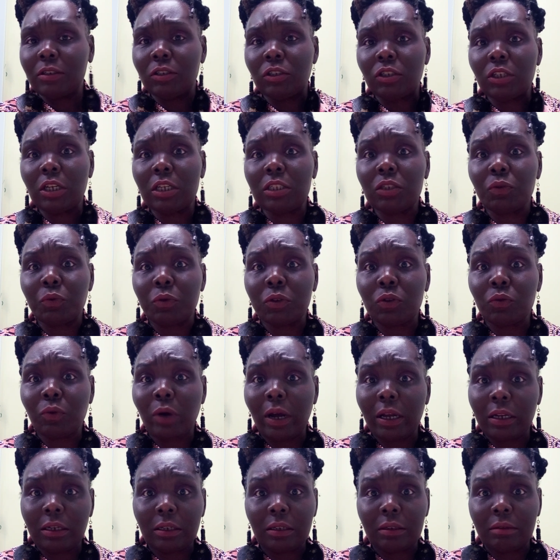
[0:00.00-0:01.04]
just was
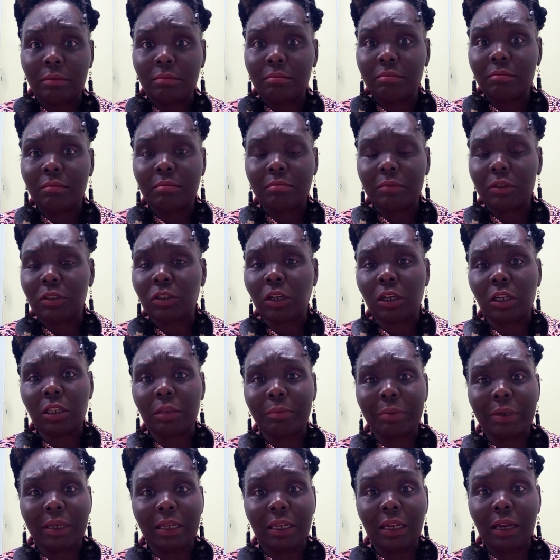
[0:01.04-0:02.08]
writing, started
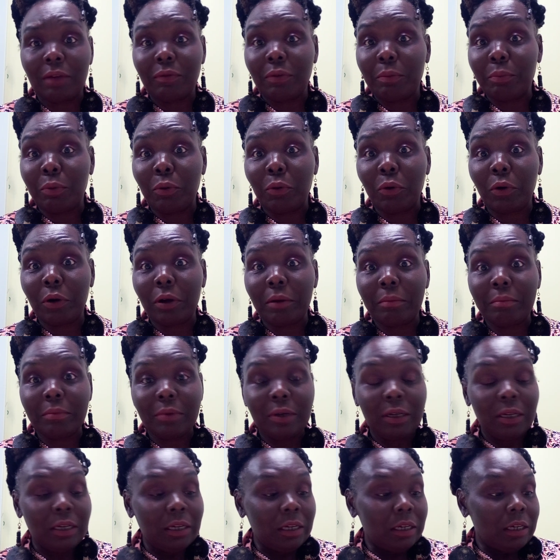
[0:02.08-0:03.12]
the beginning of a
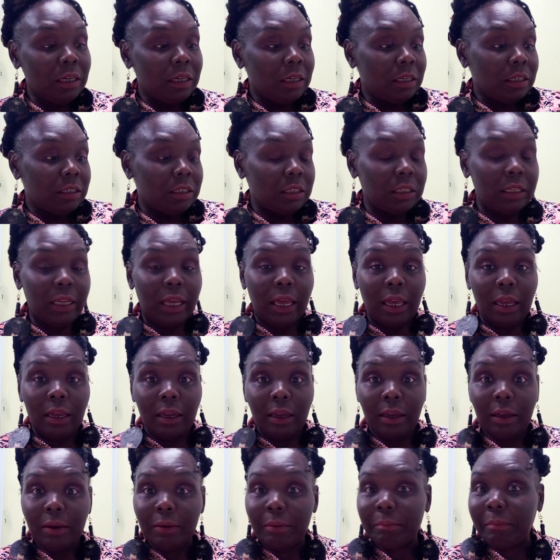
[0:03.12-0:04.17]
poem
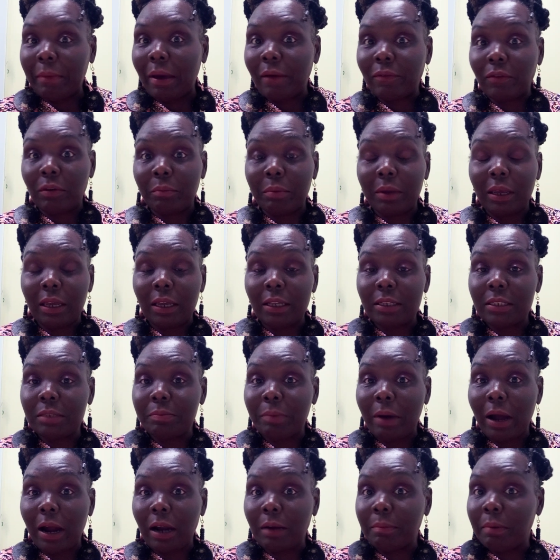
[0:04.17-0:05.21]
today after being
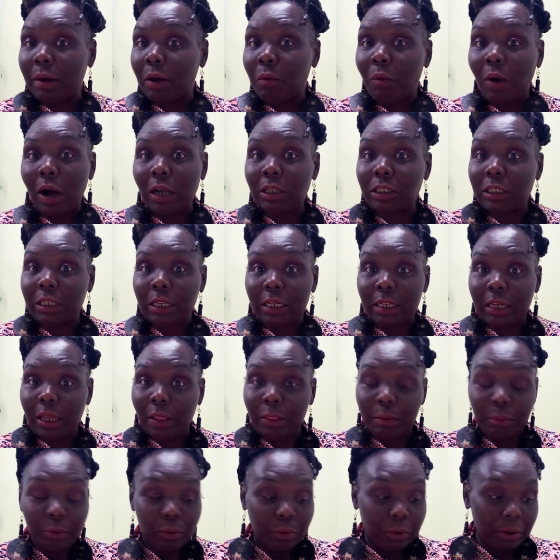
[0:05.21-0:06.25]
inspired by watching
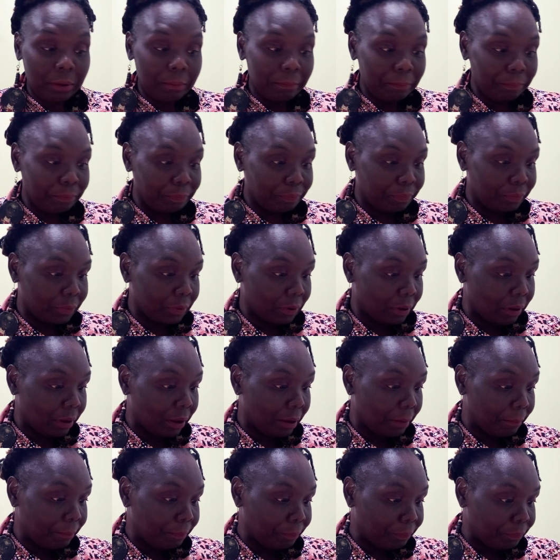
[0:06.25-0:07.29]
another poem.
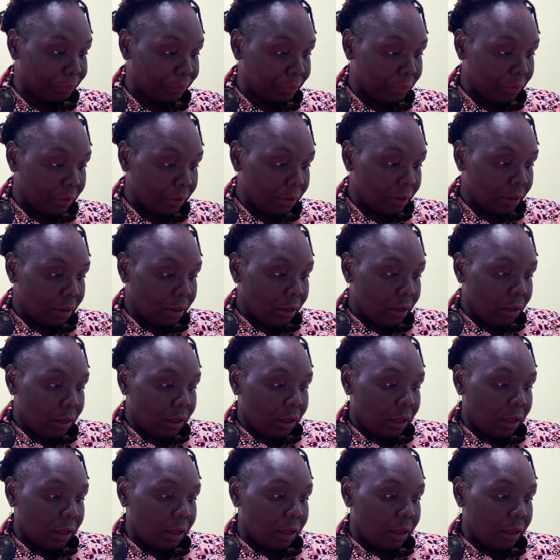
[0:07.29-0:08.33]
Okay.
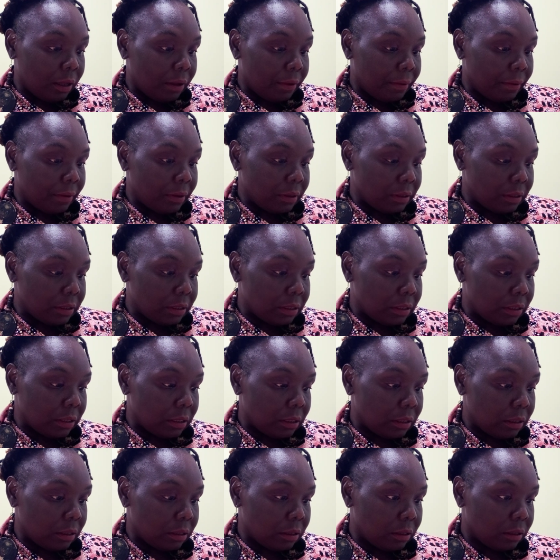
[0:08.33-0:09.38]
Uh, let's see
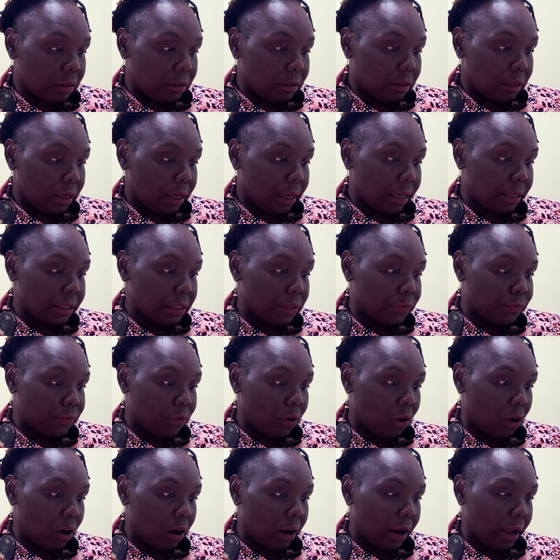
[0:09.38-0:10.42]
here. As
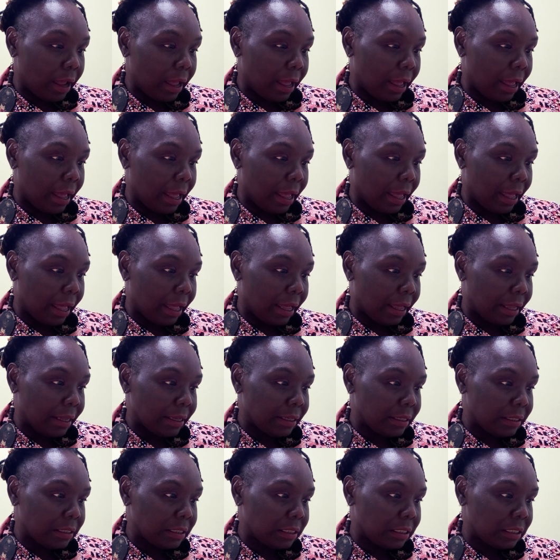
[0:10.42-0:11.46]
far
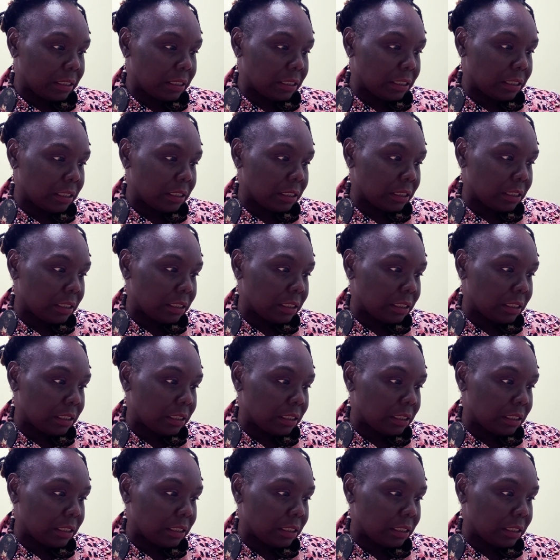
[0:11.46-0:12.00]
as